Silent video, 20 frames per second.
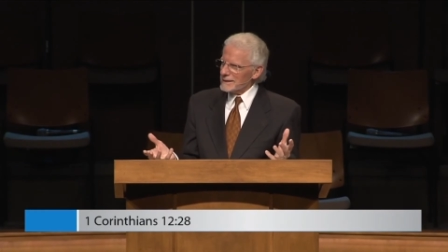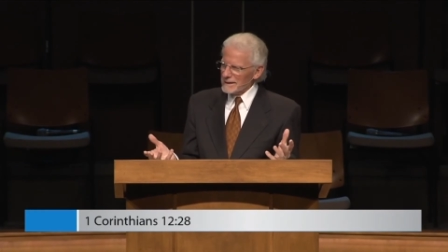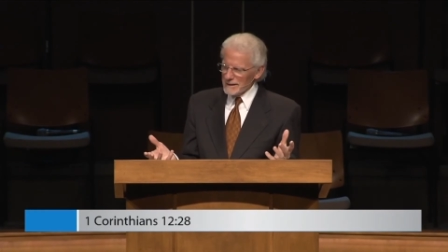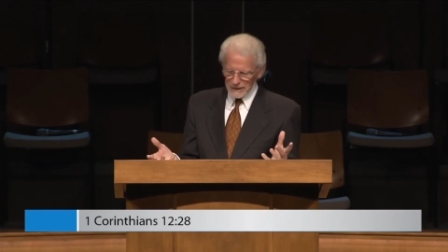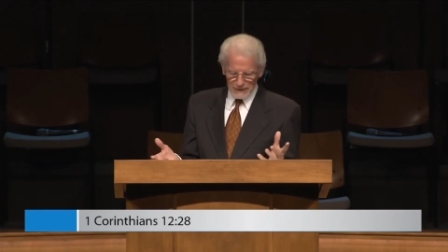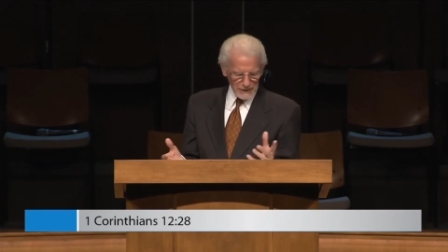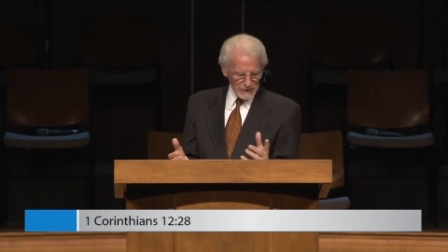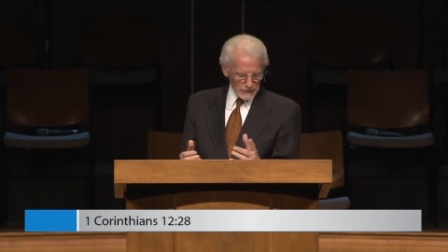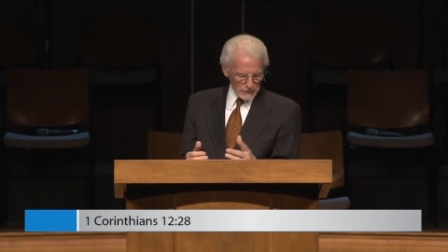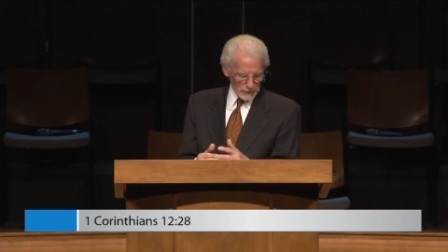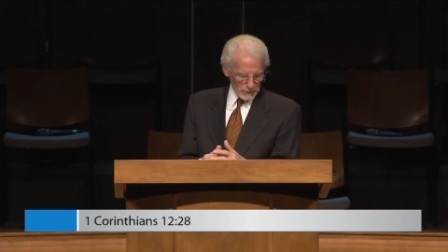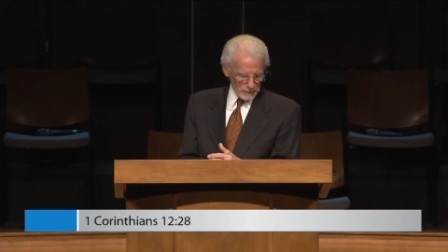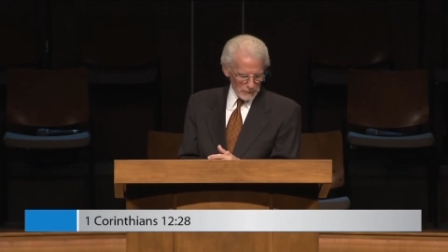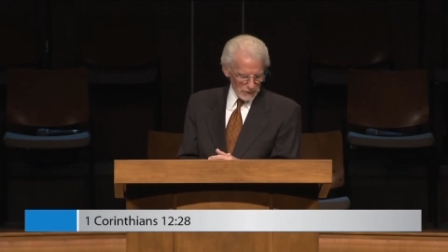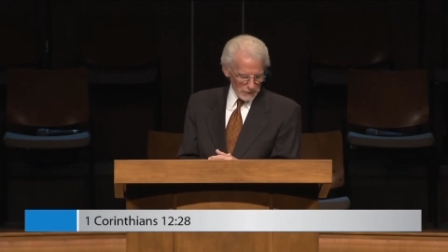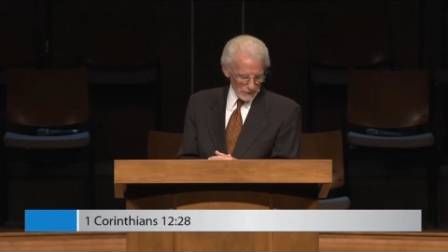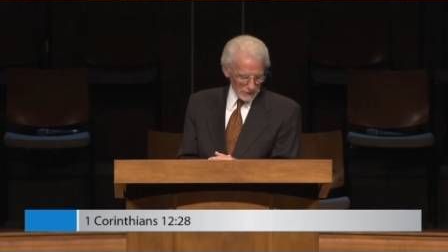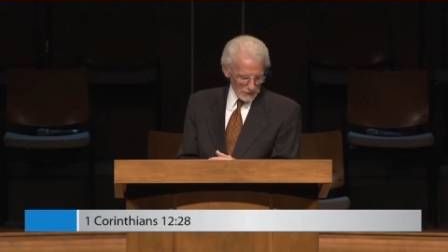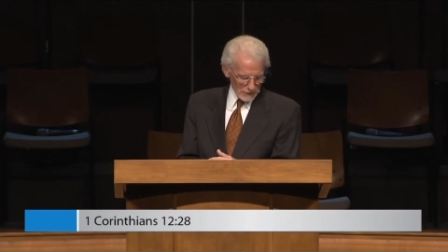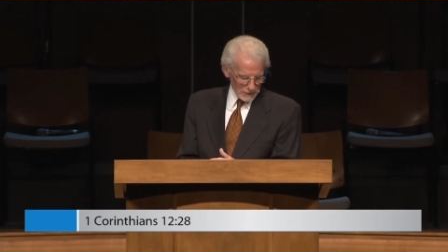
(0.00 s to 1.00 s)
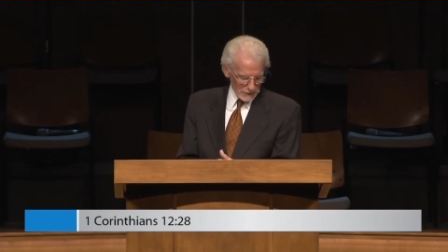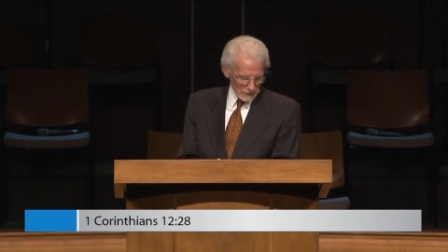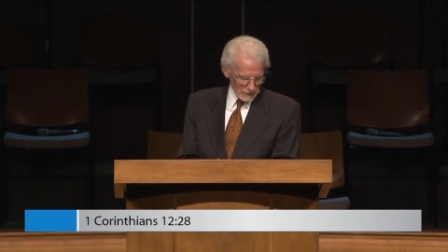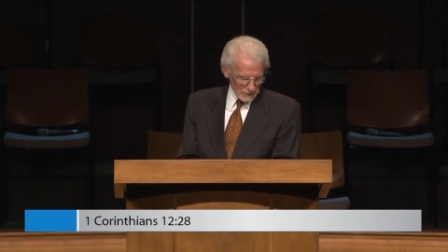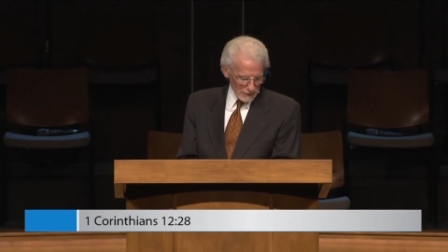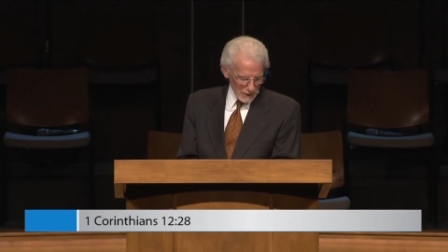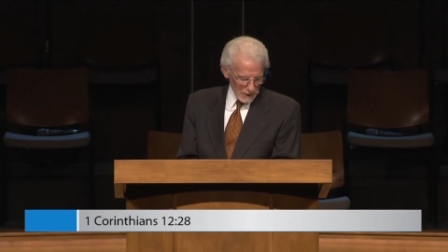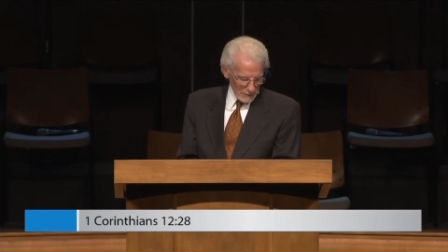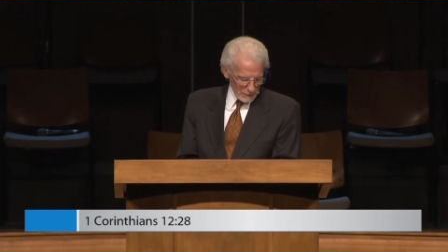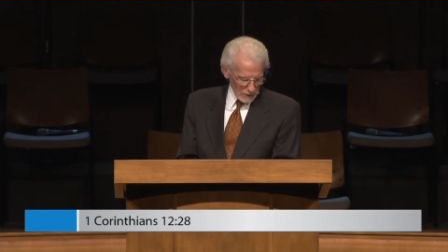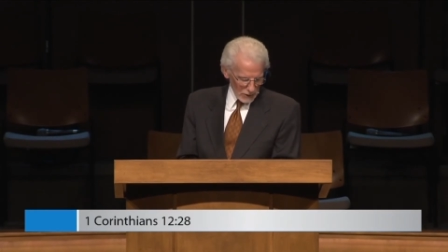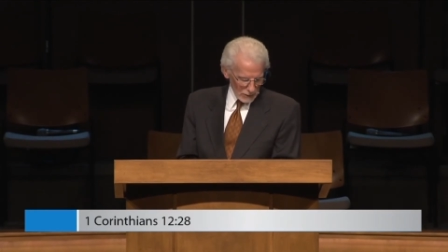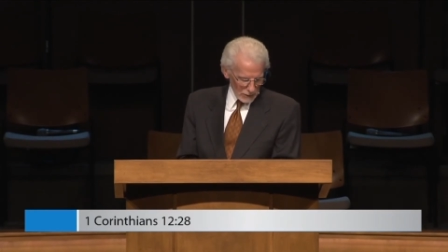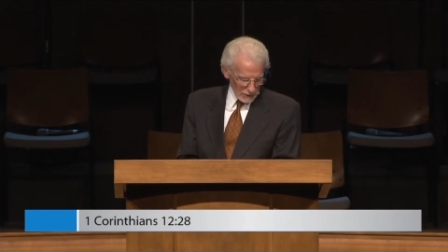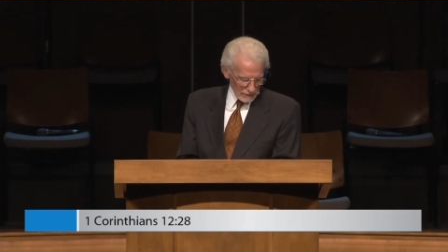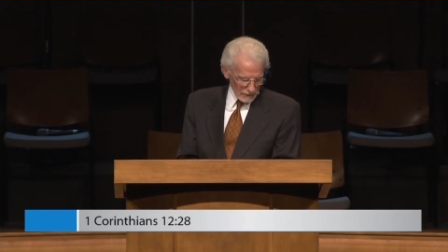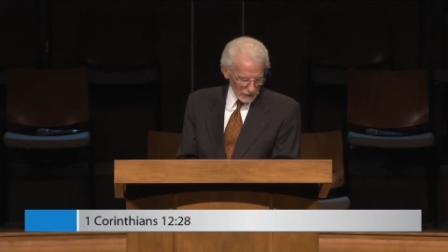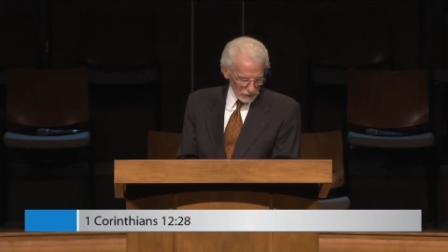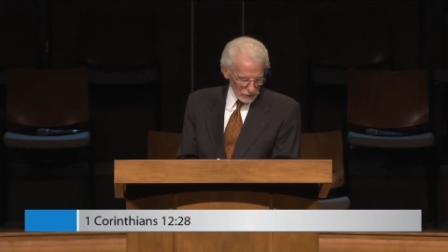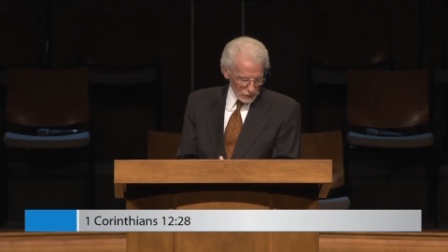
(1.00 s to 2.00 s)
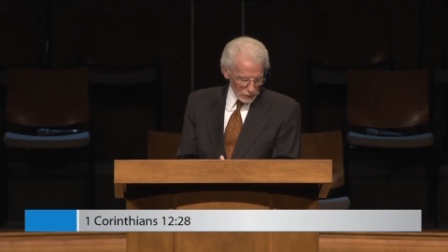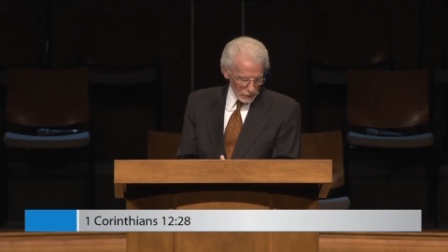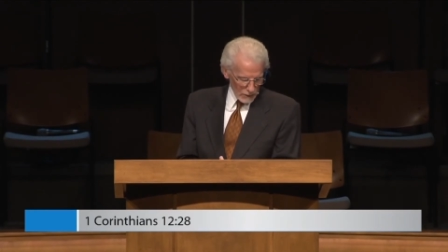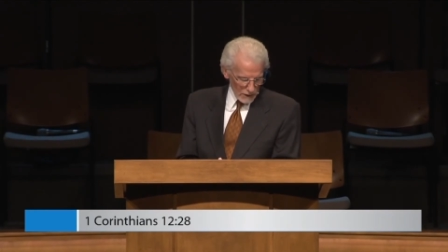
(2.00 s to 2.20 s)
It is a miracle. But look at verse